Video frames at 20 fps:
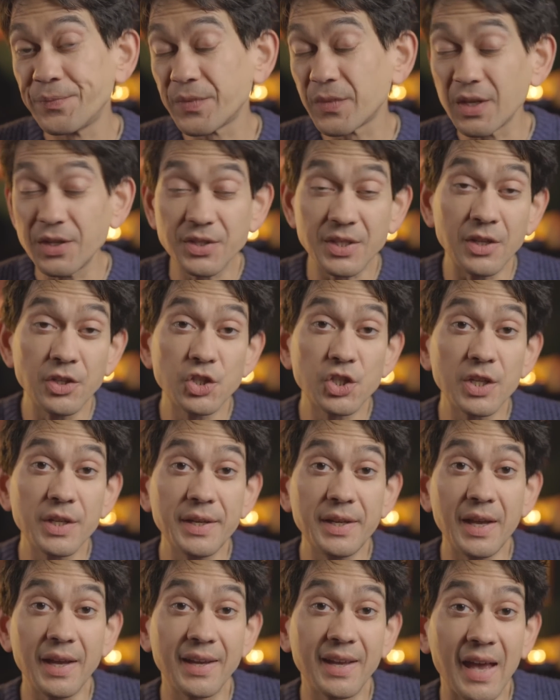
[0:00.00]

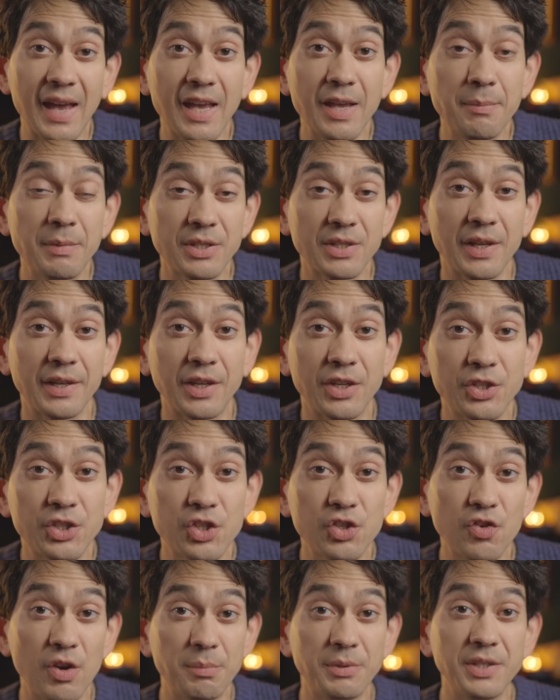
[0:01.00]
Essentially, a game is like a
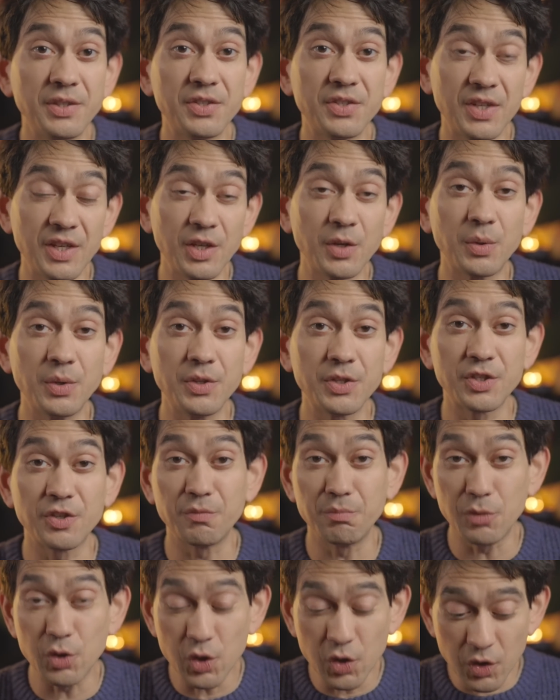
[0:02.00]
scripted sequence of
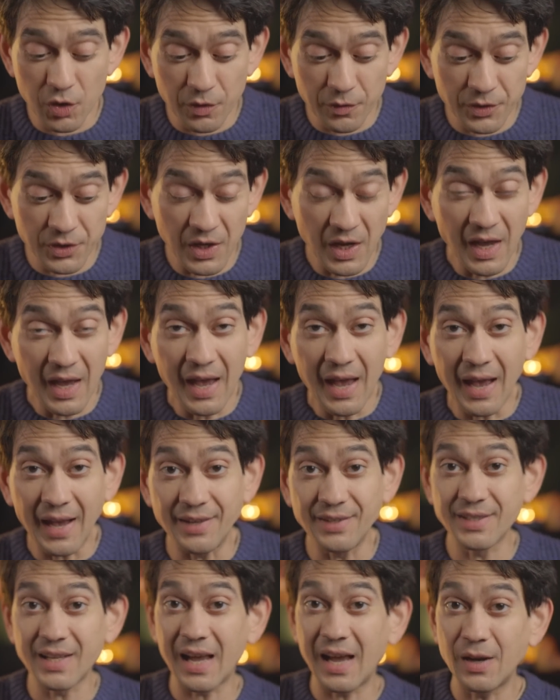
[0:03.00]
moves
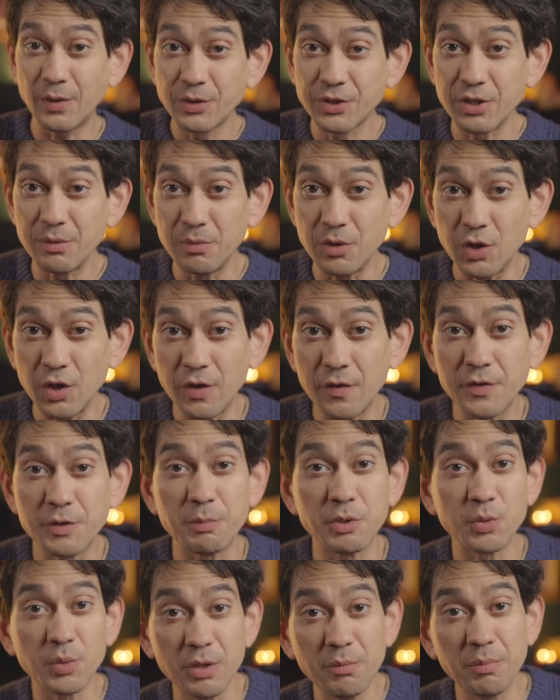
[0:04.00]
and counter moves
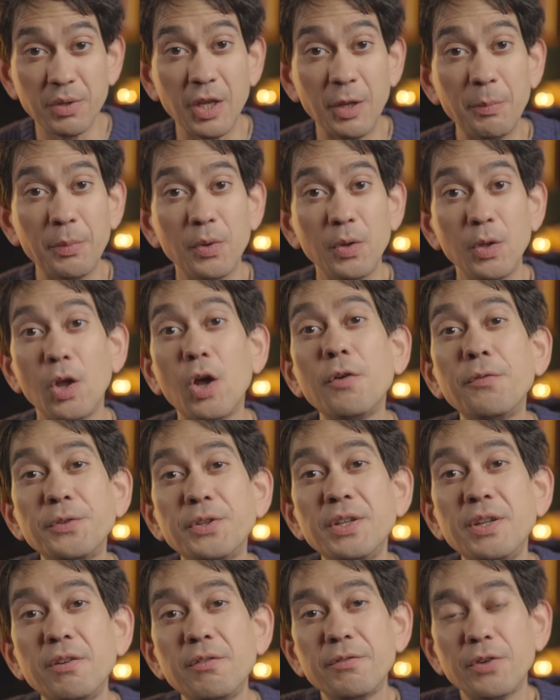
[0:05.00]
between people,
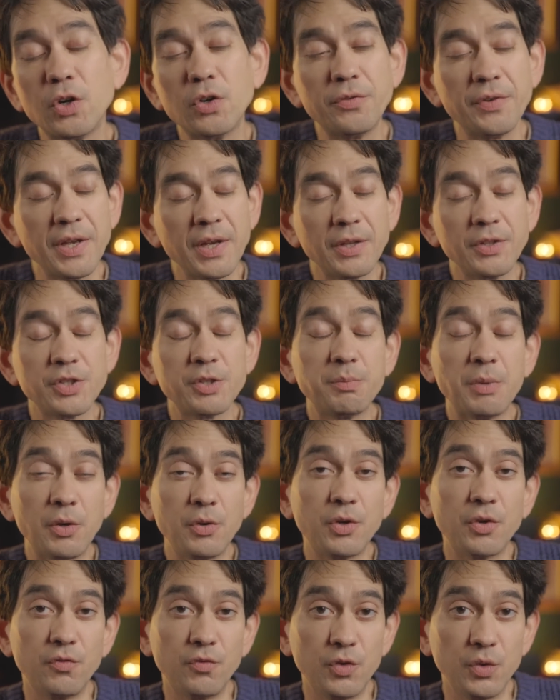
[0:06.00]
often involving
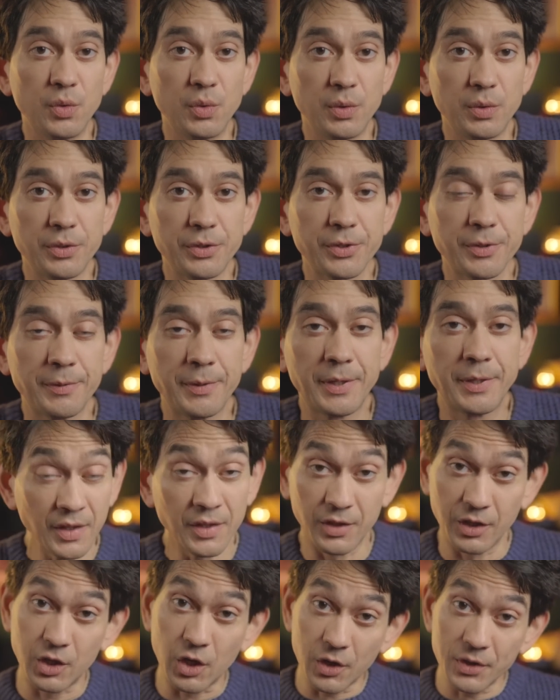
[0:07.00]
unspoken rules.
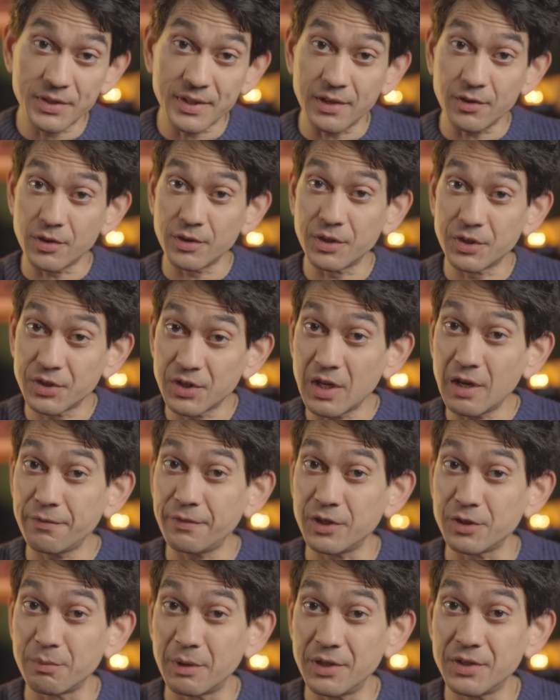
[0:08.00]
The content on the
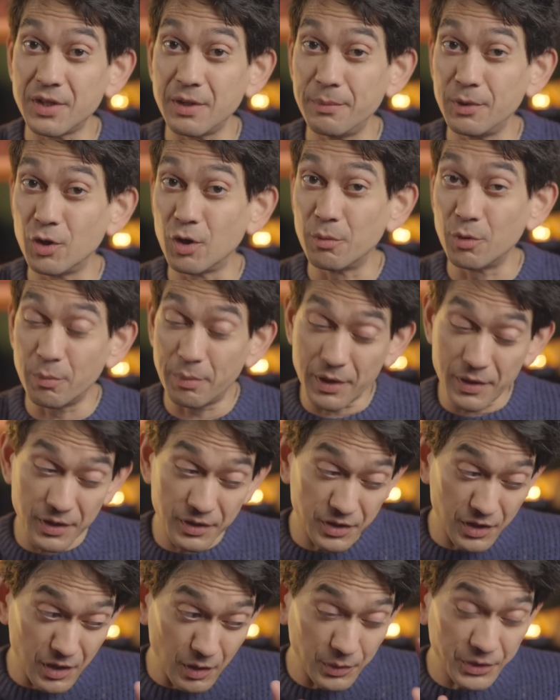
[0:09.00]
surface might seem normal, but
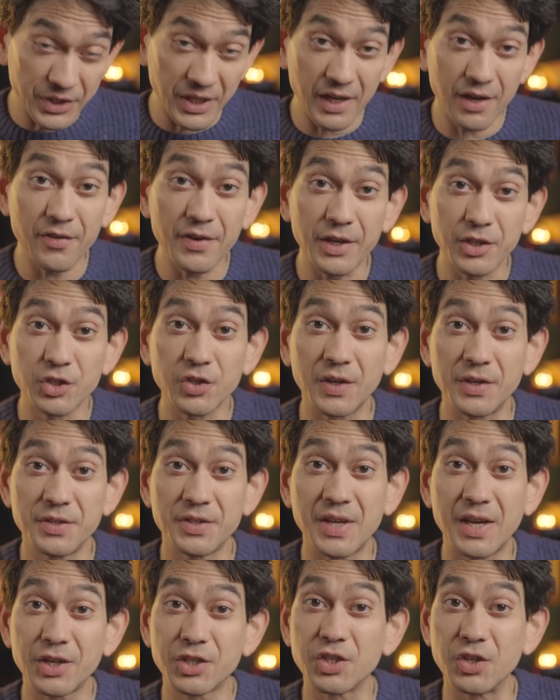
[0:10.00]
there's an ulterior
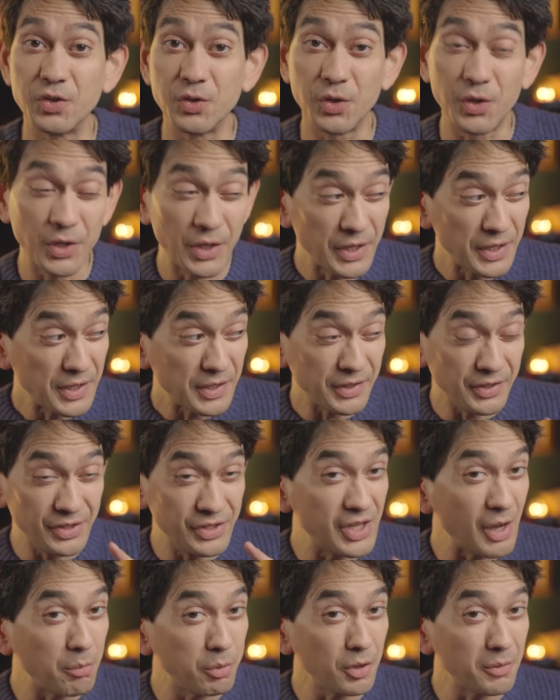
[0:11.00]
transaction or
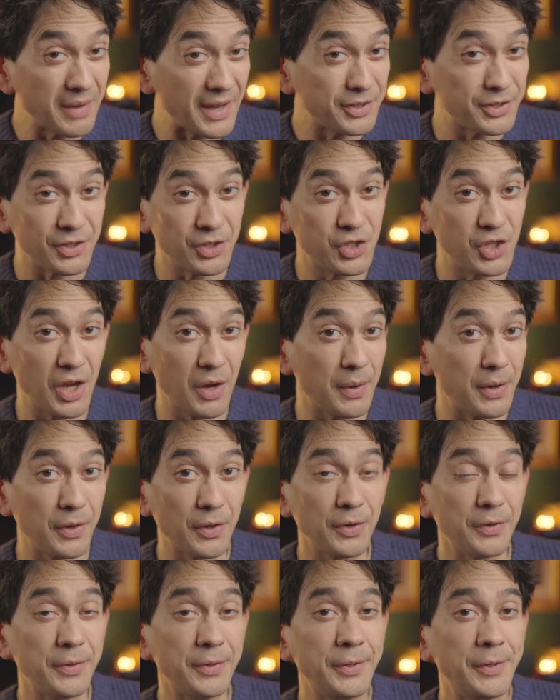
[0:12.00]
double message going
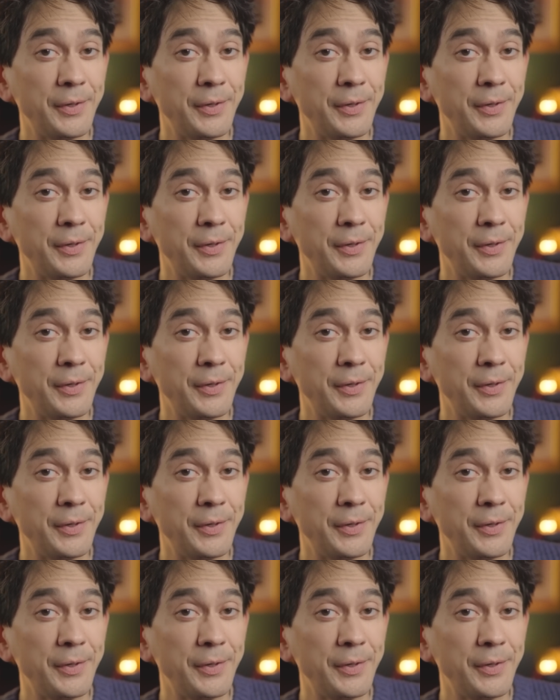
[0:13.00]
on.